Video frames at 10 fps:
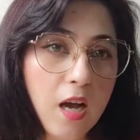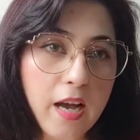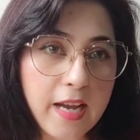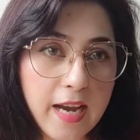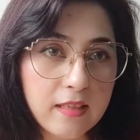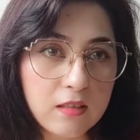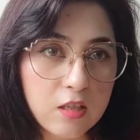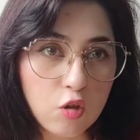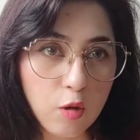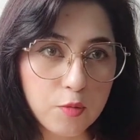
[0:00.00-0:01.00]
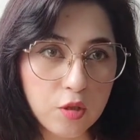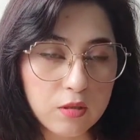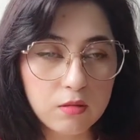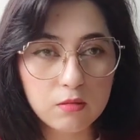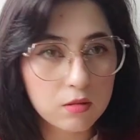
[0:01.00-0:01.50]
I had this
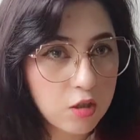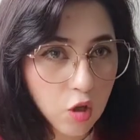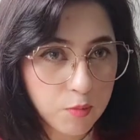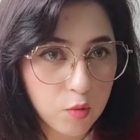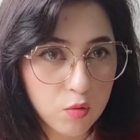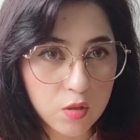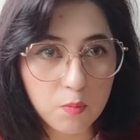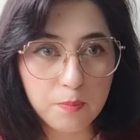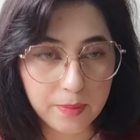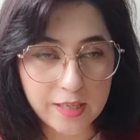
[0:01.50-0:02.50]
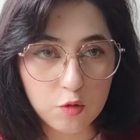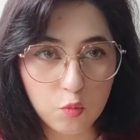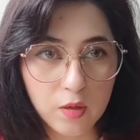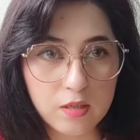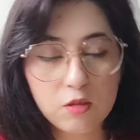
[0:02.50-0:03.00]
option. This option was the best
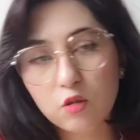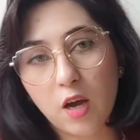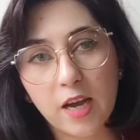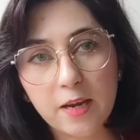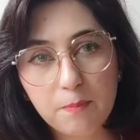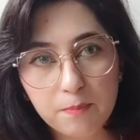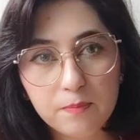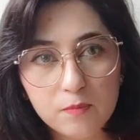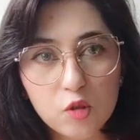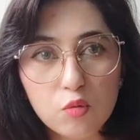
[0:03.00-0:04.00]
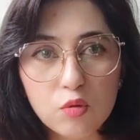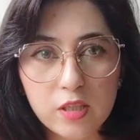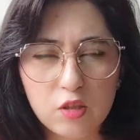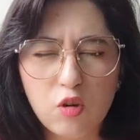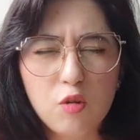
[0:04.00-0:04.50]
one, so I choose
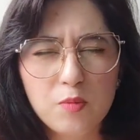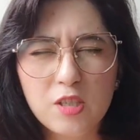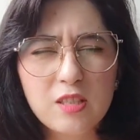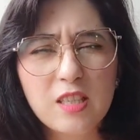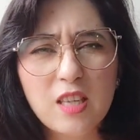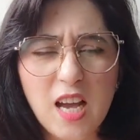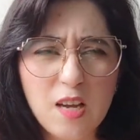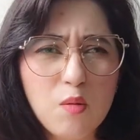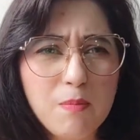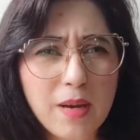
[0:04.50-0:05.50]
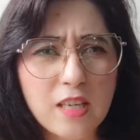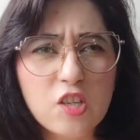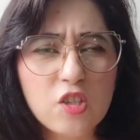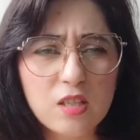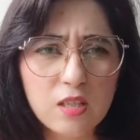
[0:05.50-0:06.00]
this option, that I will
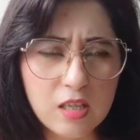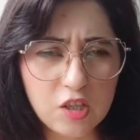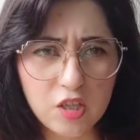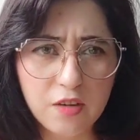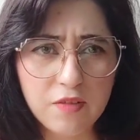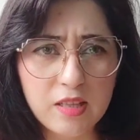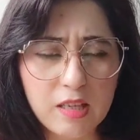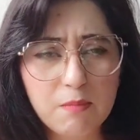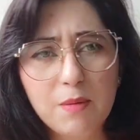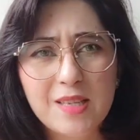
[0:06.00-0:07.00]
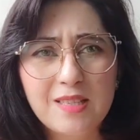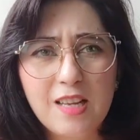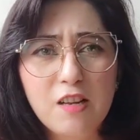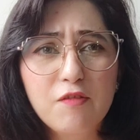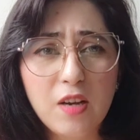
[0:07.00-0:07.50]
manage each and everything by
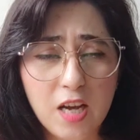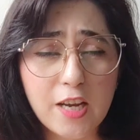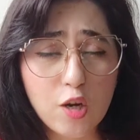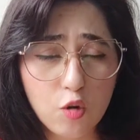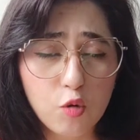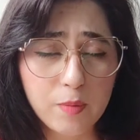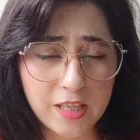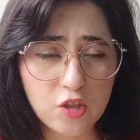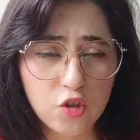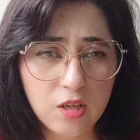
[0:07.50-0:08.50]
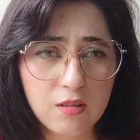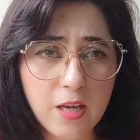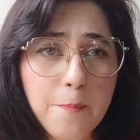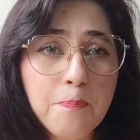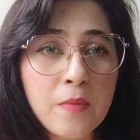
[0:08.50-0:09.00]
myself, I hope,
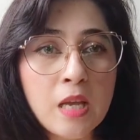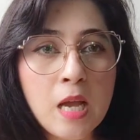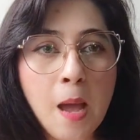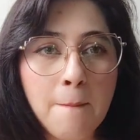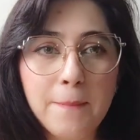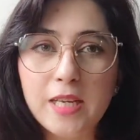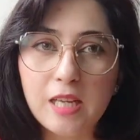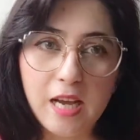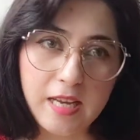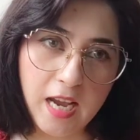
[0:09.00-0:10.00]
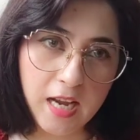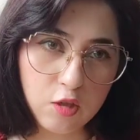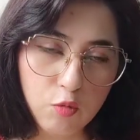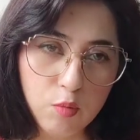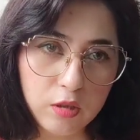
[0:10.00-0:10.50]
inshallah. But I had
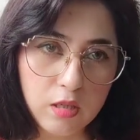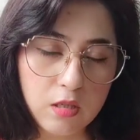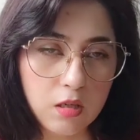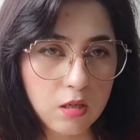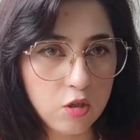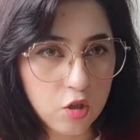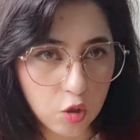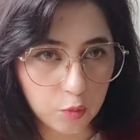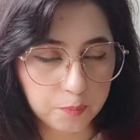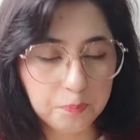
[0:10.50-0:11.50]
to book this ticket. So